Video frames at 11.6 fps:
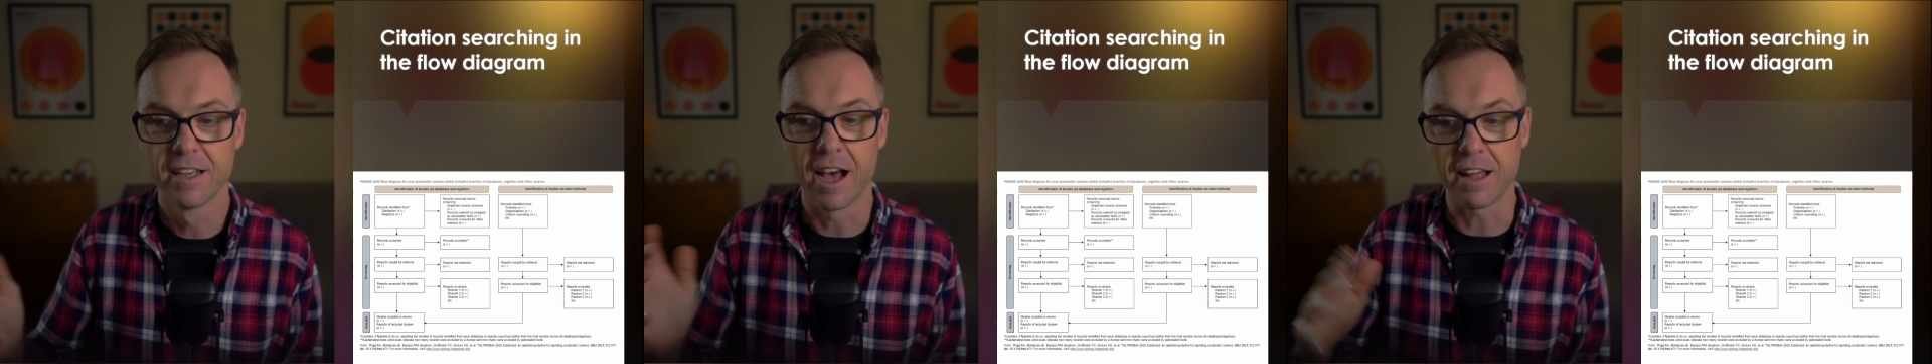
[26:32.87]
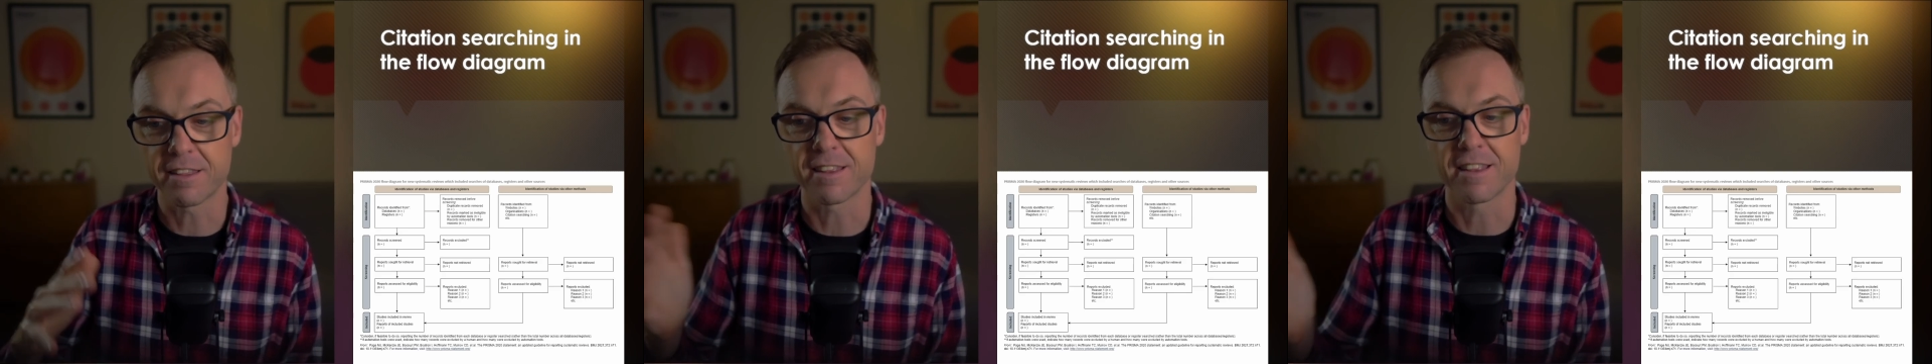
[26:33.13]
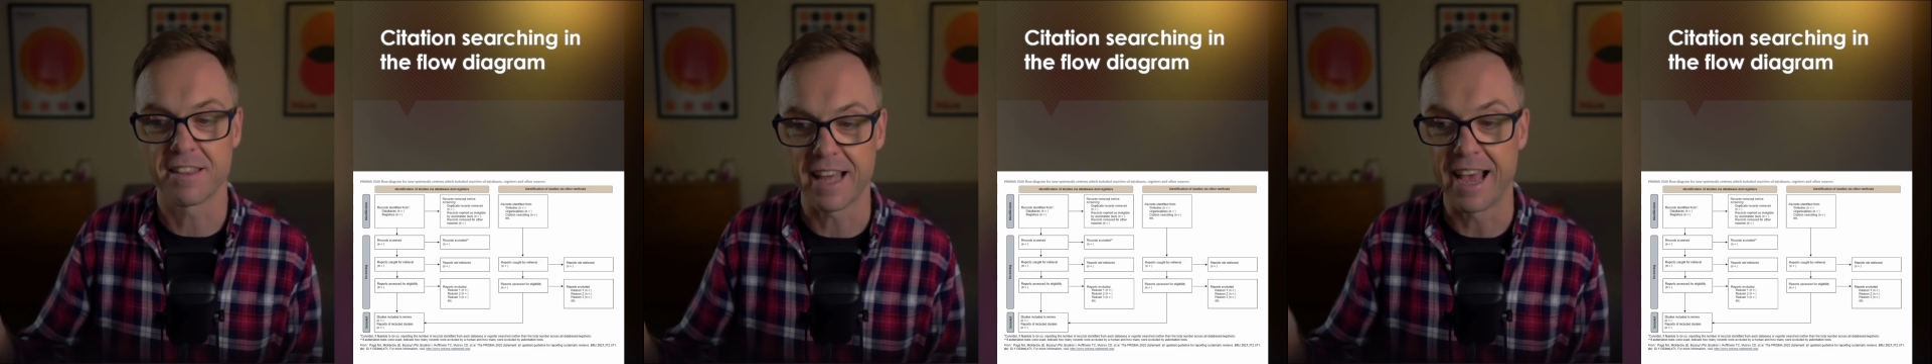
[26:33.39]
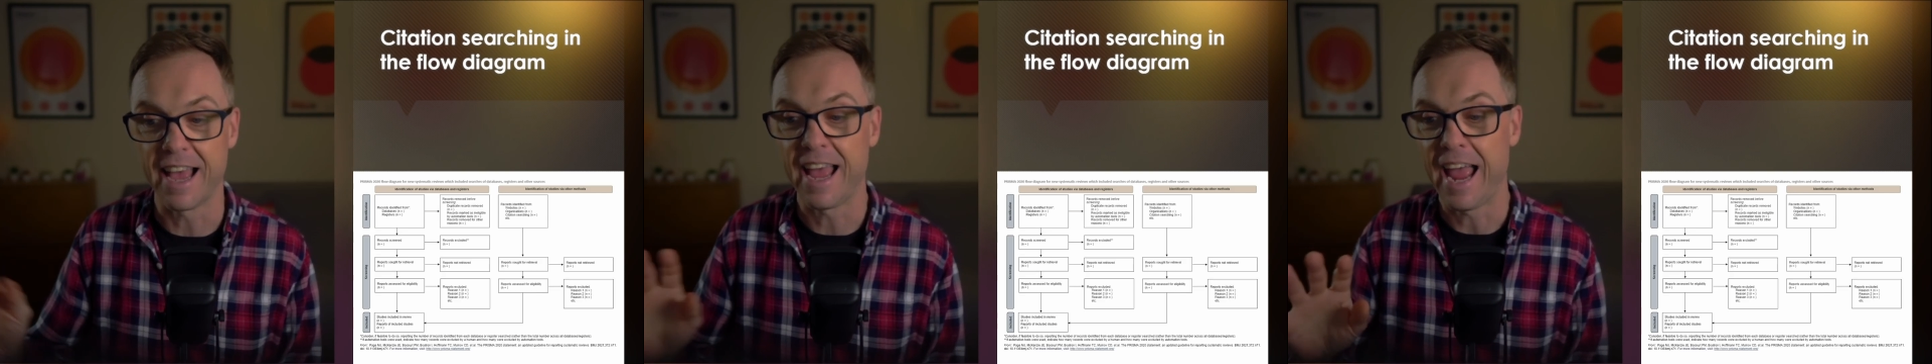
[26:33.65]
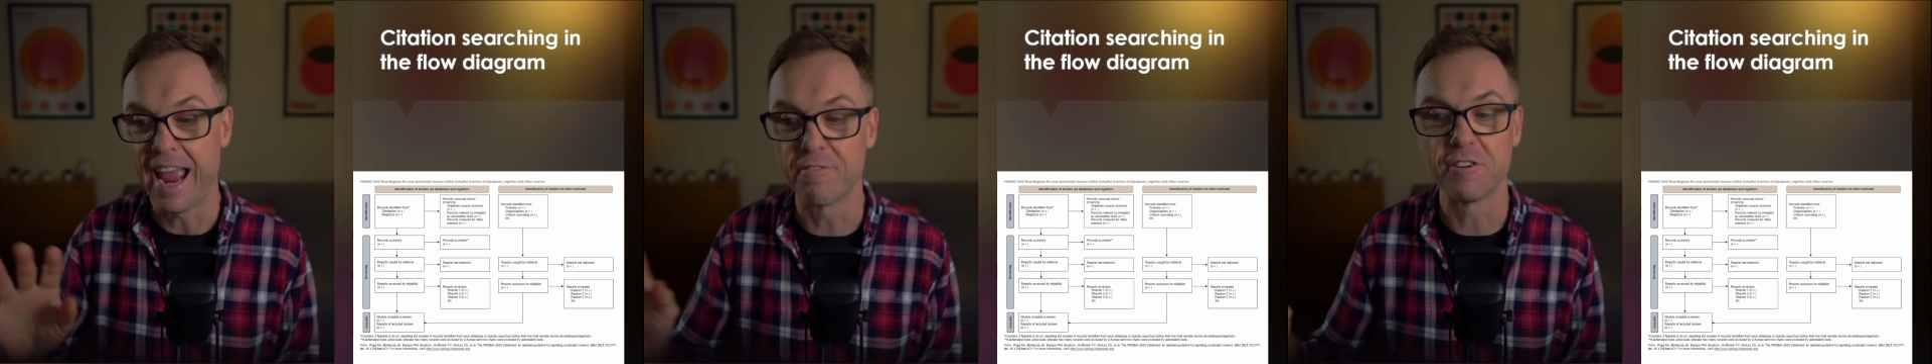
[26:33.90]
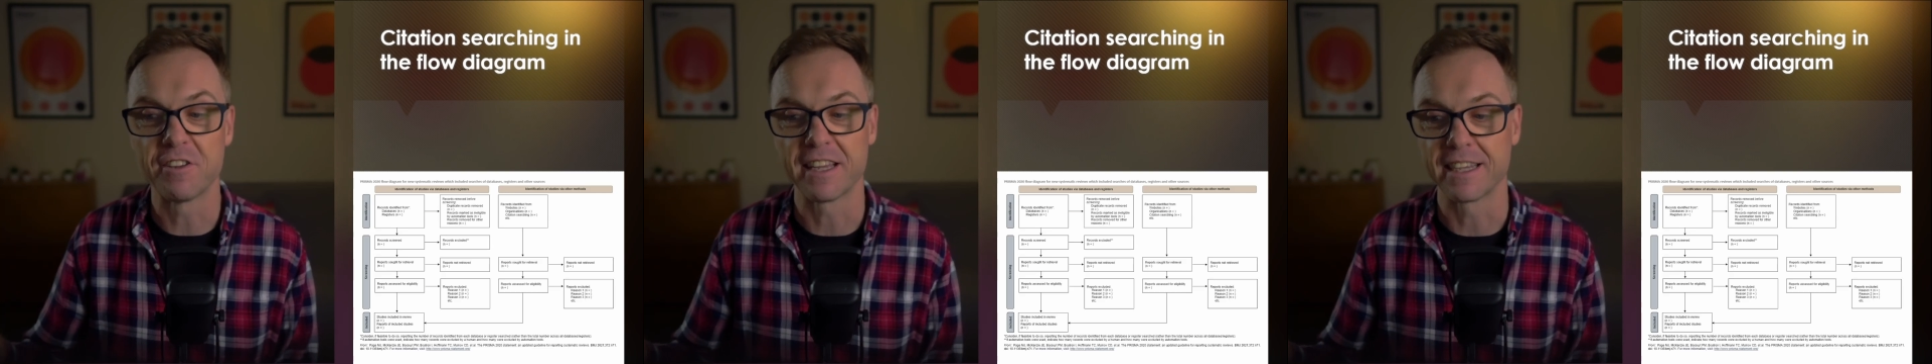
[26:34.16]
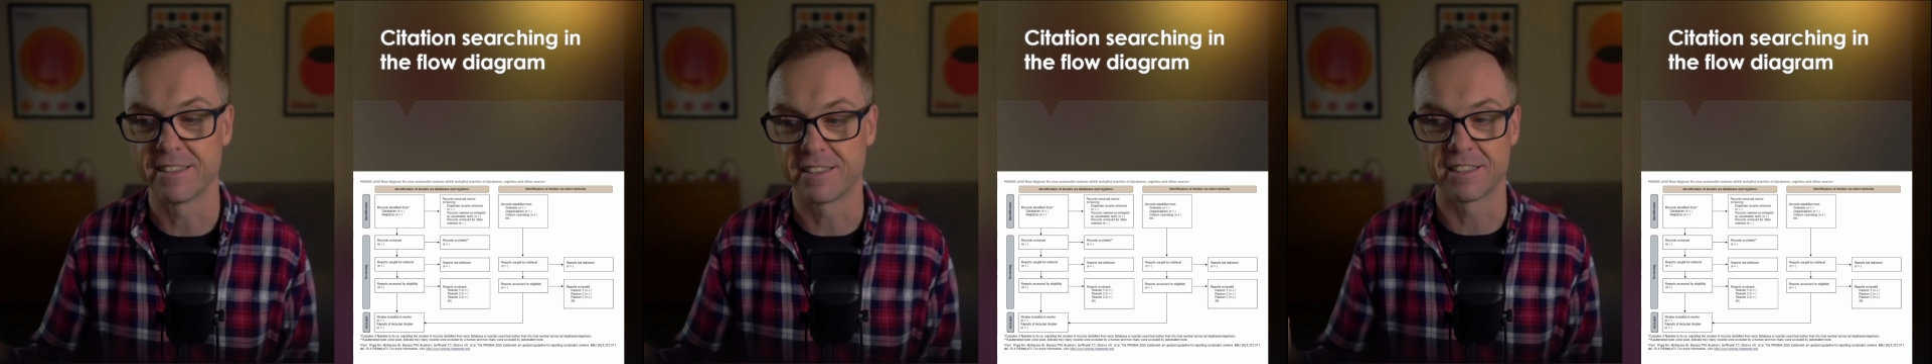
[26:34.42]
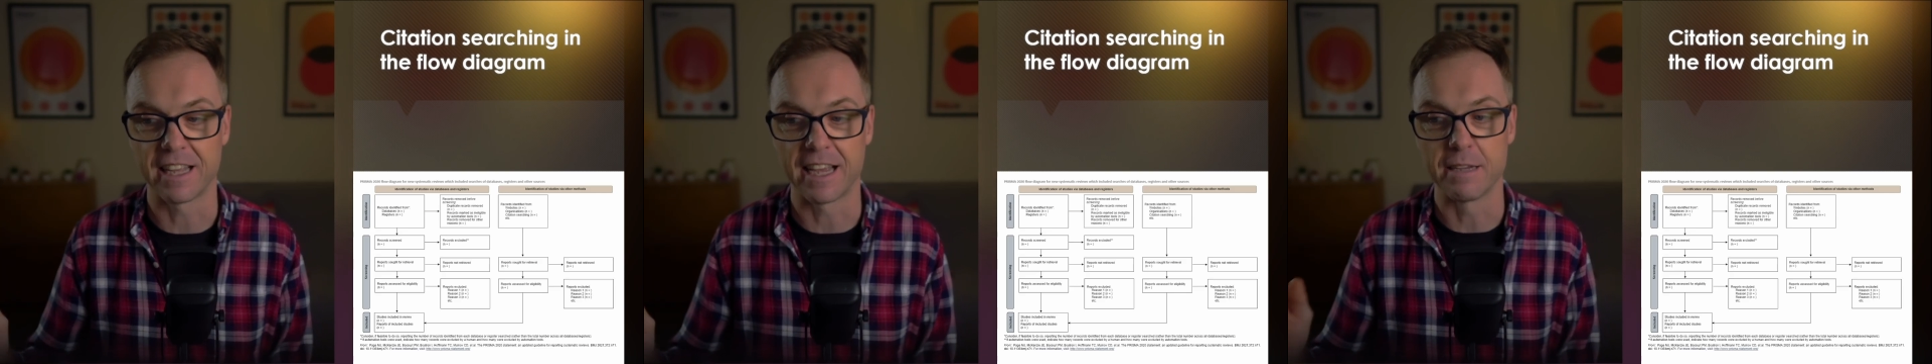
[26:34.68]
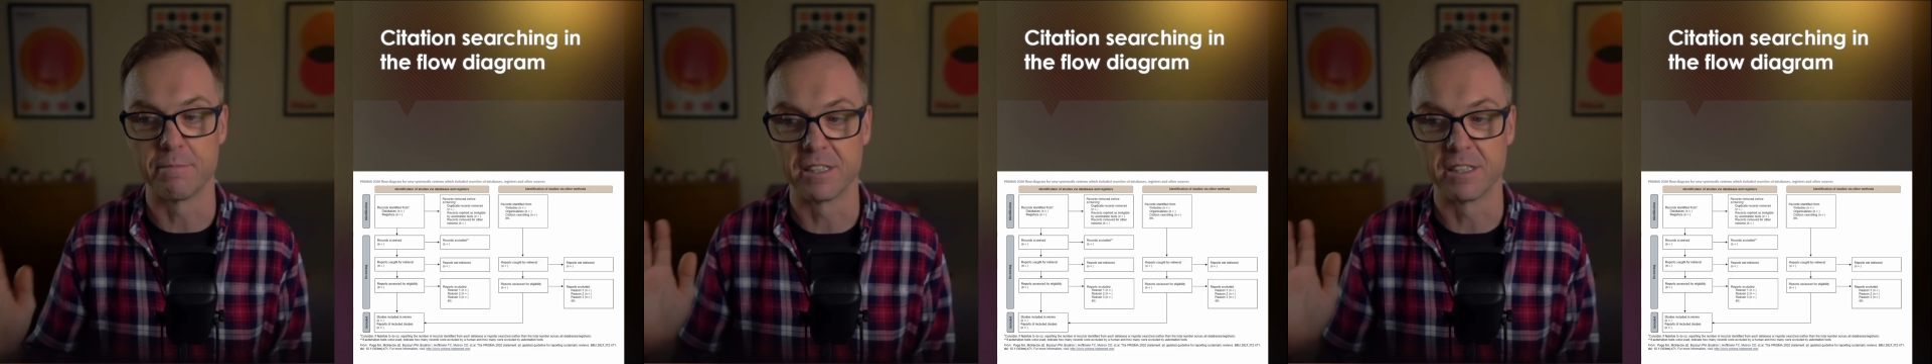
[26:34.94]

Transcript: other than that, everything is the same